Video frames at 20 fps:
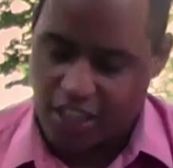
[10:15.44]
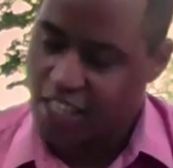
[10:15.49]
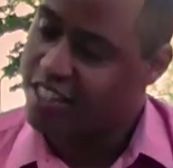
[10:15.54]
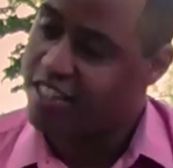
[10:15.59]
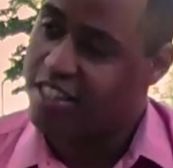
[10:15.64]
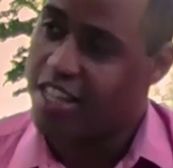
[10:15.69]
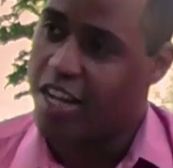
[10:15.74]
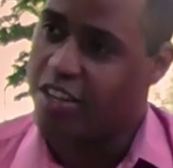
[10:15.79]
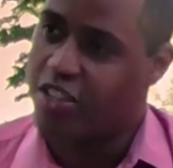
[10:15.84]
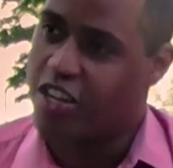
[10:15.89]

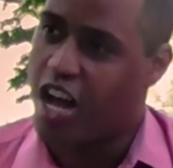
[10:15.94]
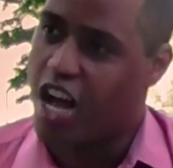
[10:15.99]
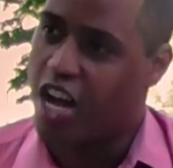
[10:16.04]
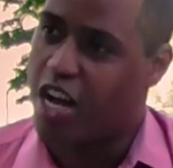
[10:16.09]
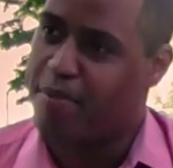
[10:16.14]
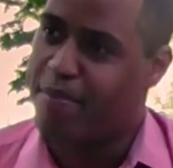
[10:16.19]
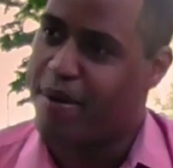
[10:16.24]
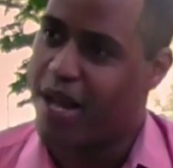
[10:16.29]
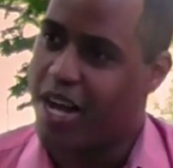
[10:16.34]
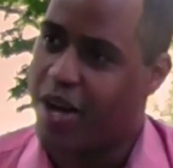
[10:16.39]
Let's now
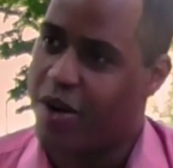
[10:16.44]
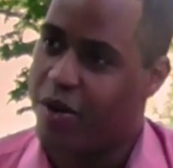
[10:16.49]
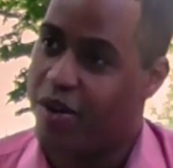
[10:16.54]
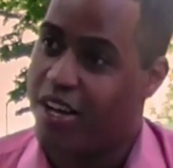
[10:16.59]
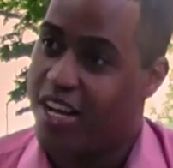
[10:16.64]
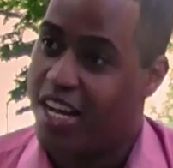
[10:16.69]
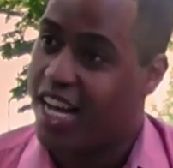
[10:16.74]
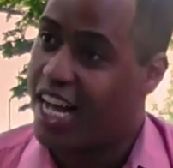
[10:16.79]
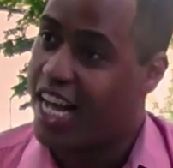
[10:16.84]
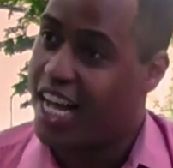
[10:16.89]
talk
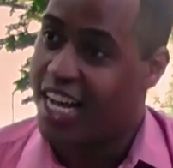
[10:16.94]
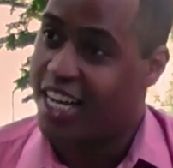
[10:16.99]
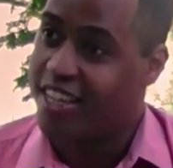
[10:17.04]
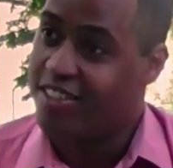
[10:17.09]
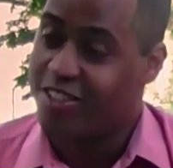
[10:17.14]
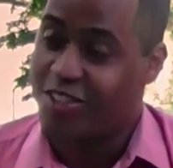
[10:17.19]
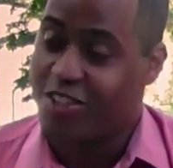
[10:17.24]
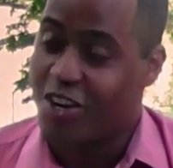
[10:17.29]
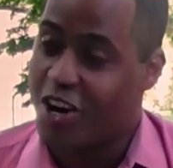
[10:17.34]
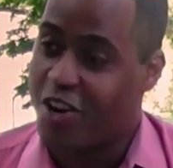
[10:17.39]
about,
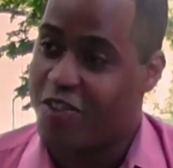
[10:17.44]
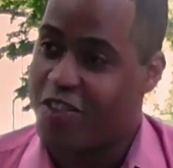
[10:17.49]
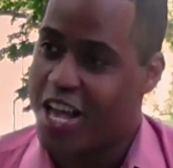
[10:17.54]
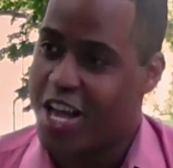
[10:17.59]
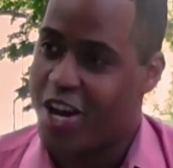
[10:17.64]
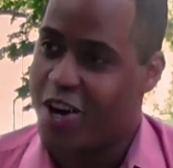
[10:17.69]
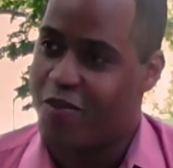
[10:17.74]
because you start off the